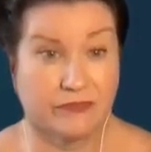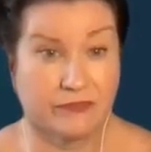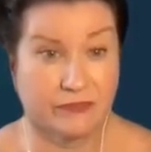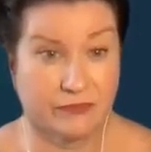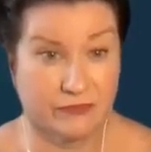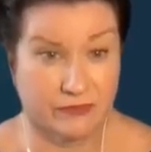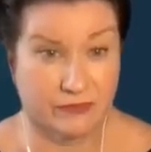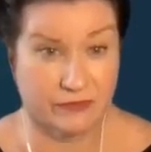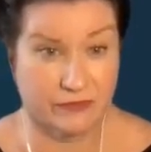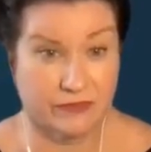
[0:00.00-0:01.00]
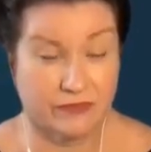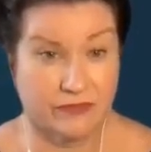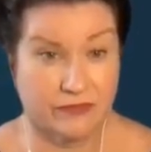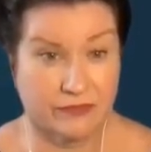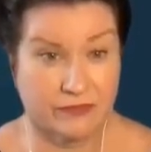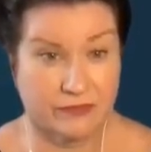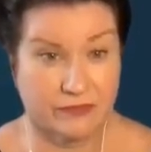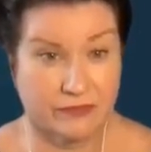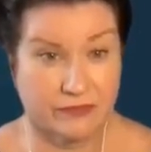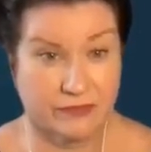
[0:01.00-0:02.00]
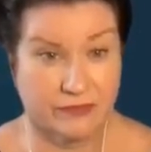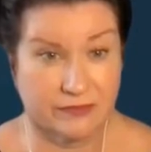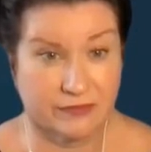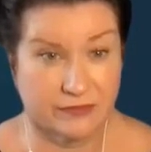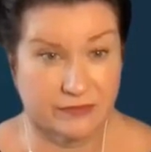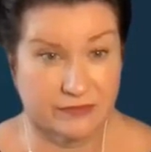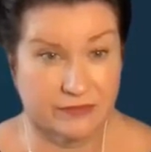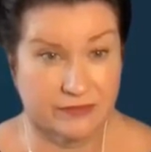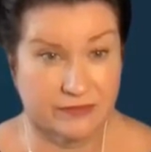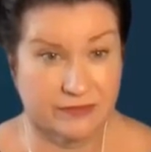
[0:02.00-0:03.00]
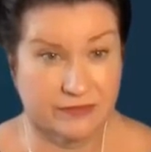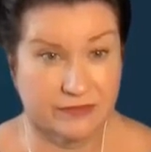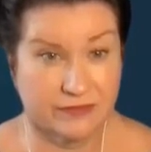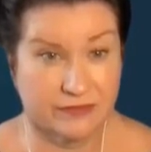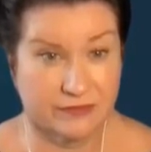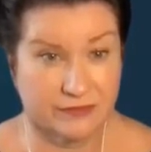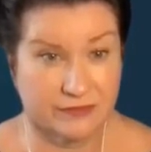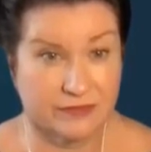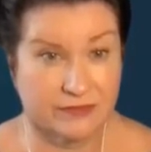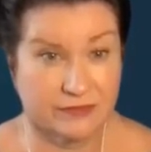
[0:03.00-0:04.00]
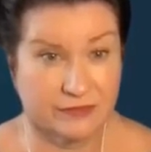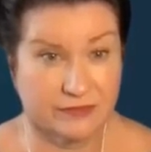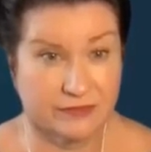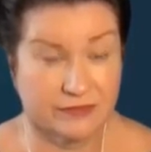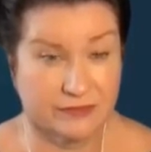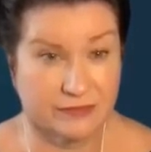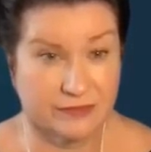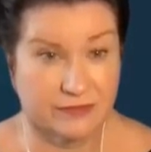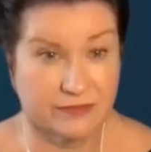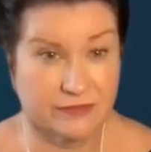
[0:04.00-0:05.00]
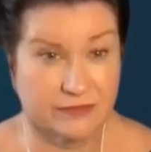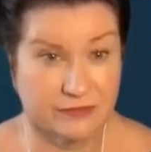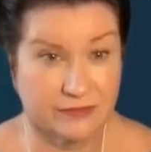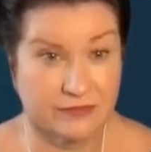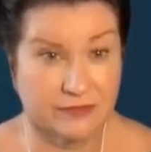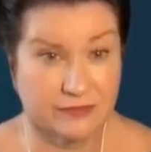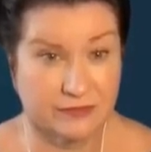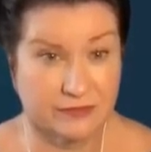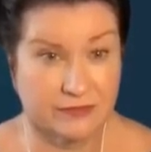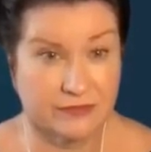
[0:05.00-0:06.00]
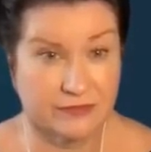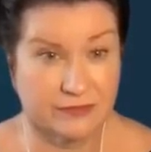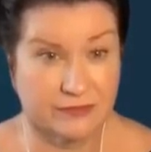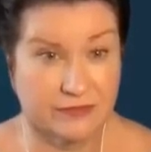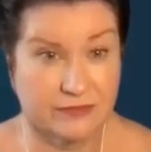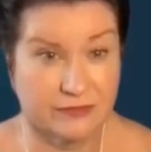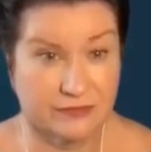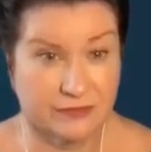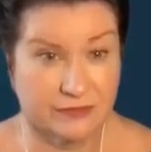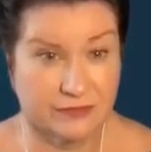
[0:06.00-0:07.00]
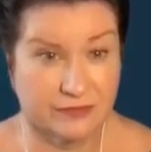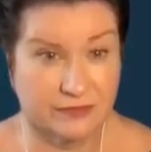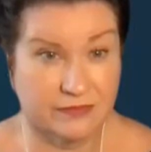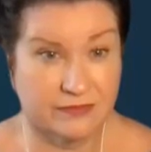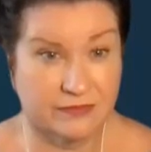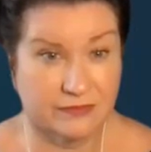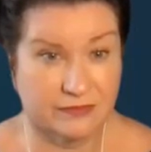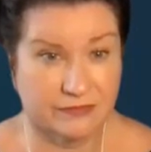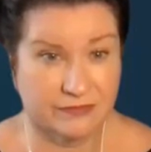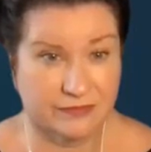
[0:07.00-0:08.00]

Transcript: The person shown says nothing.